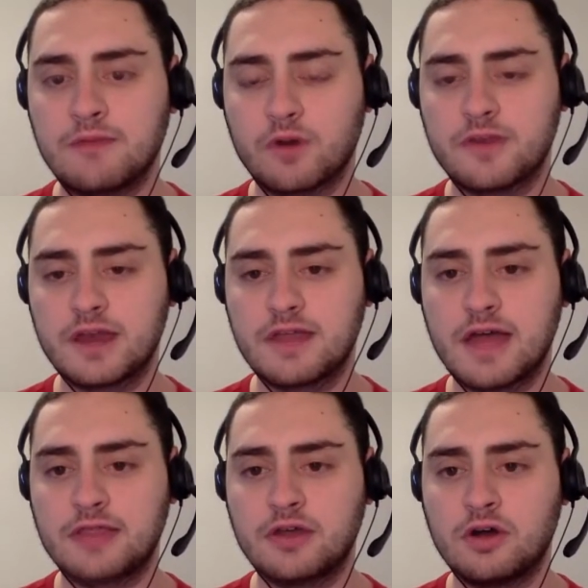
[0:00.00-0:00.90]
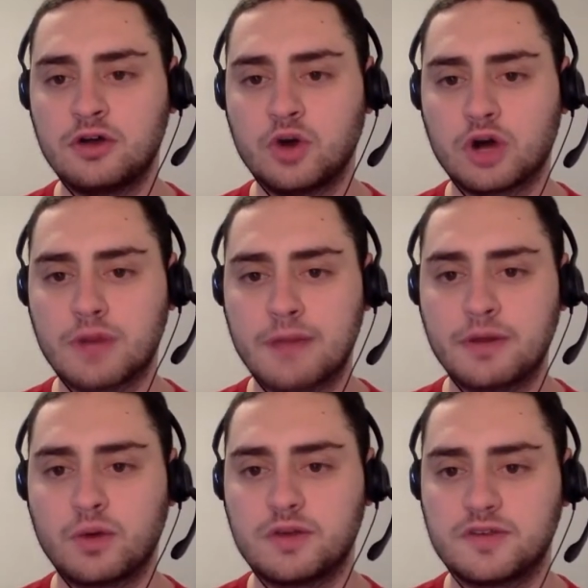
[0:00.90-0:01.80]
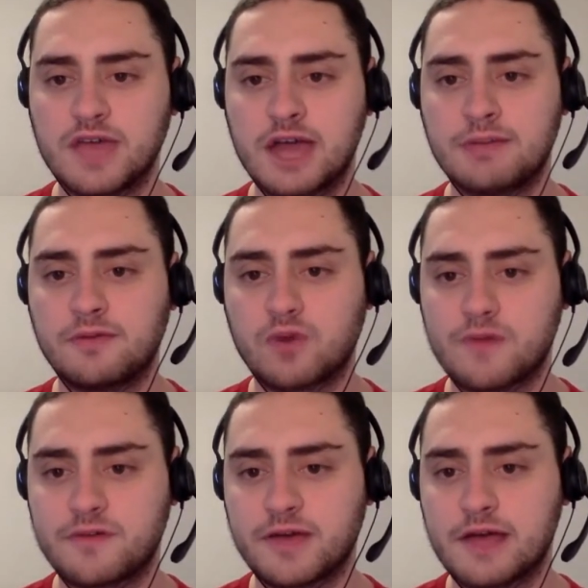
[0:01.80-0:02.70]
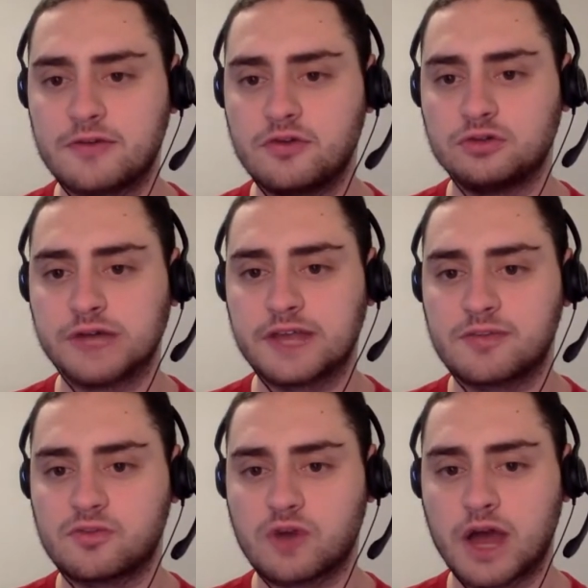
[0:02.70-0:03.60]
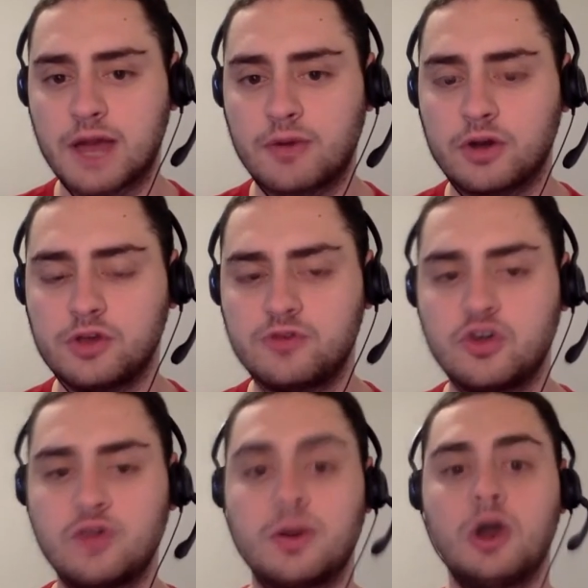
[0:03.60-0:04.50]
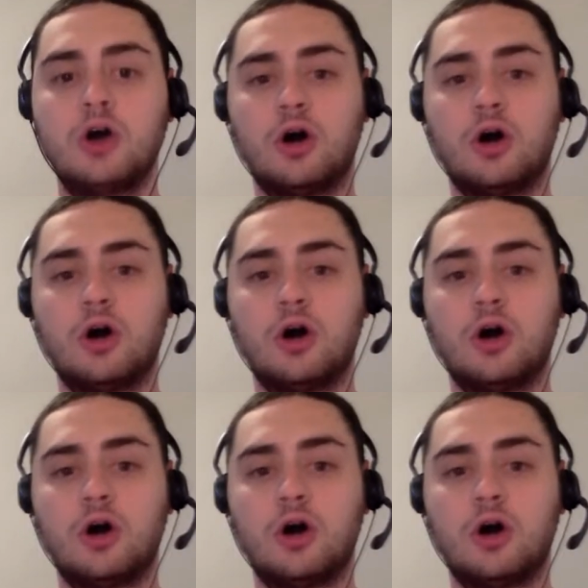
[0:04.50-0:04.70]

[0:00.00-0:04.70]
Before any of that, though, do want to remind everybody once again, before I forget, to like and subscribe on YouTube.